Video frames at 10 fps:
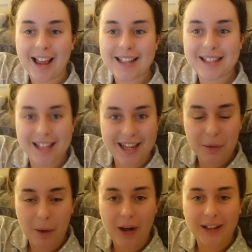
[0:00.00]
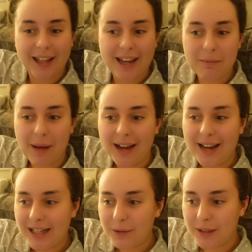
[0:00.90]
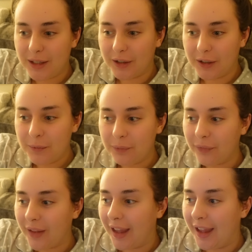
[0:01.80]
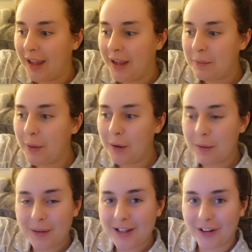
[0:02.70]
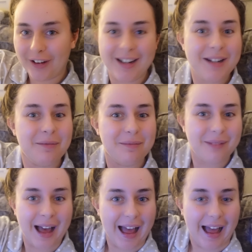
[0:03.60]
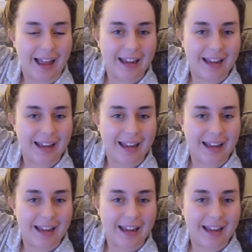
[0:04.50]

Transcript: see you all in my next video. Hope you enjoyed. Bye.